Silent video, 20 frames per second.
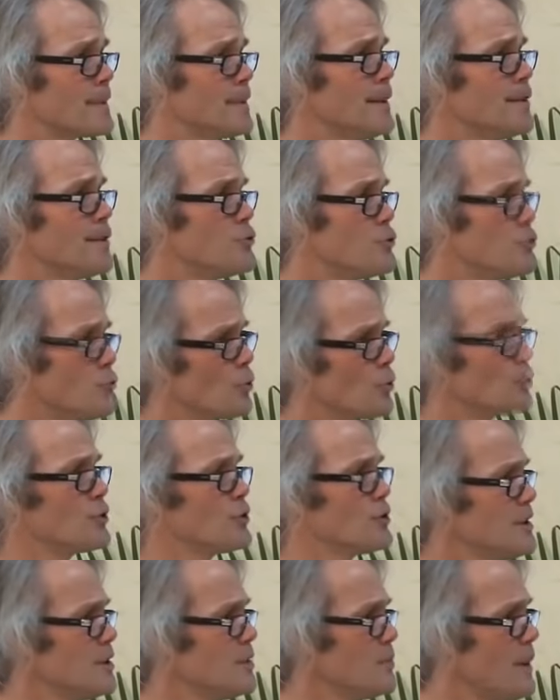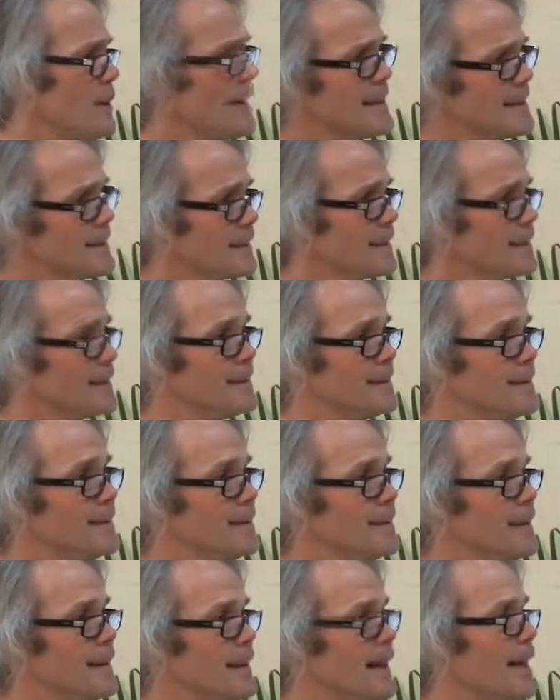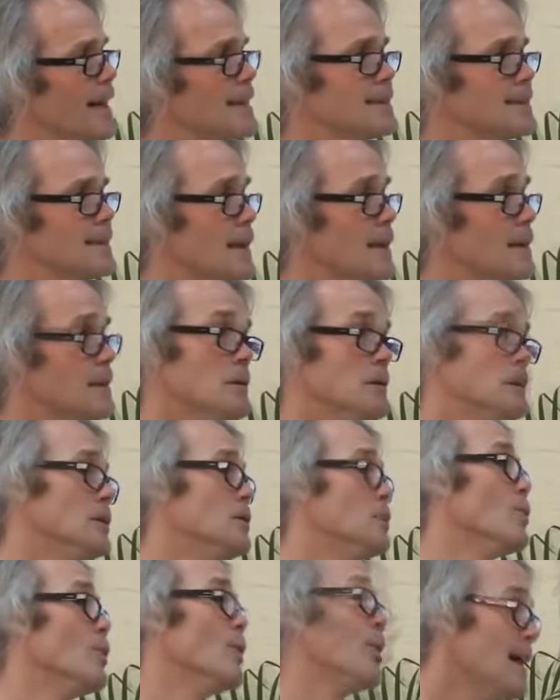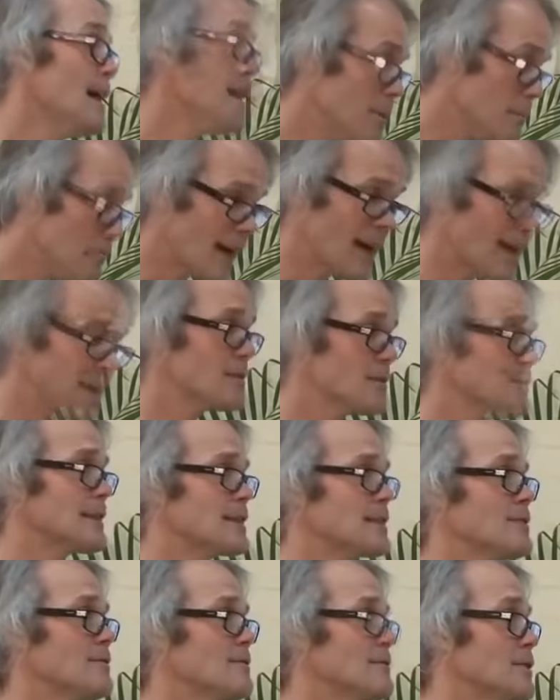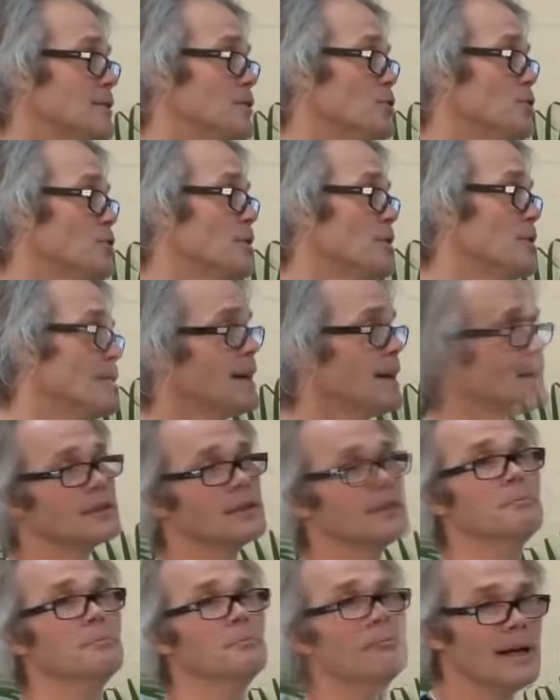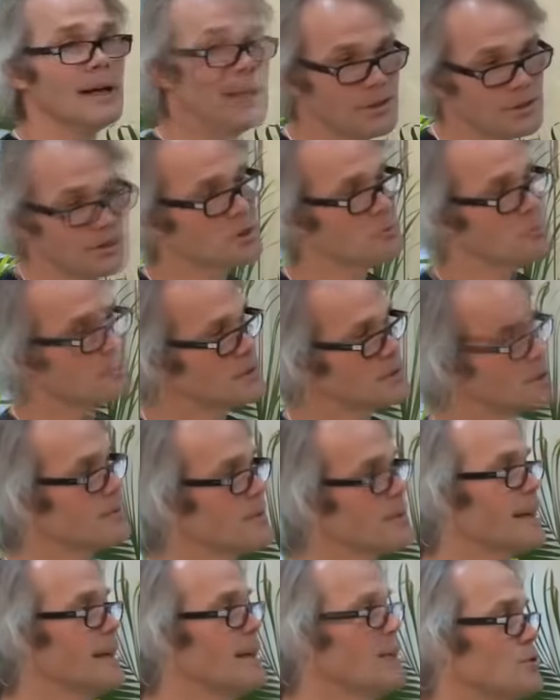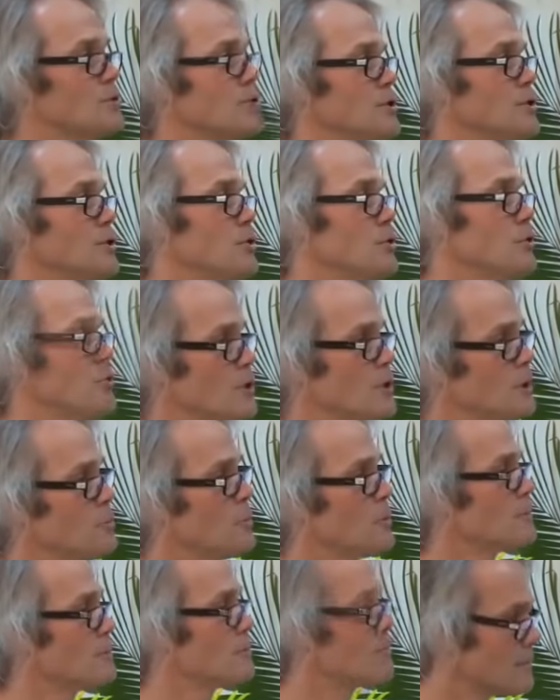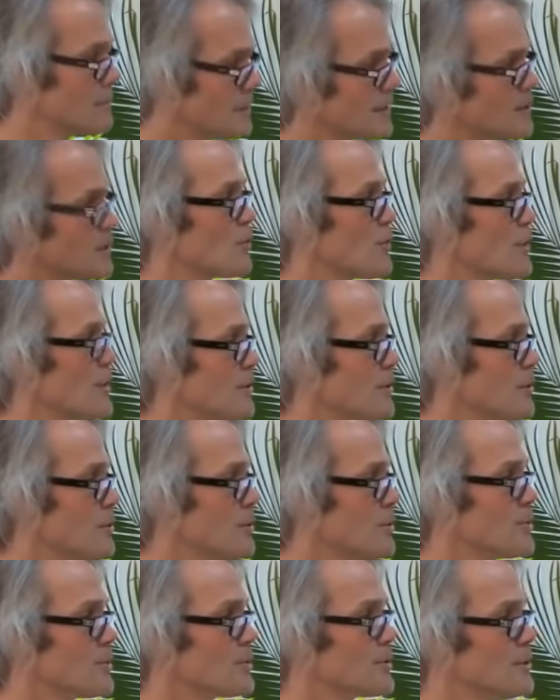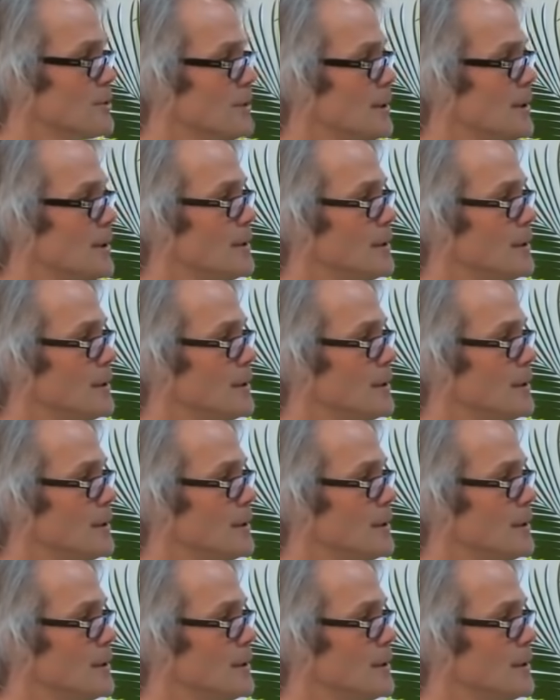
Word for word: Their daughter is better. I say, well, it might have had something to do with that. It might just be something else that you're doing, but that's great news.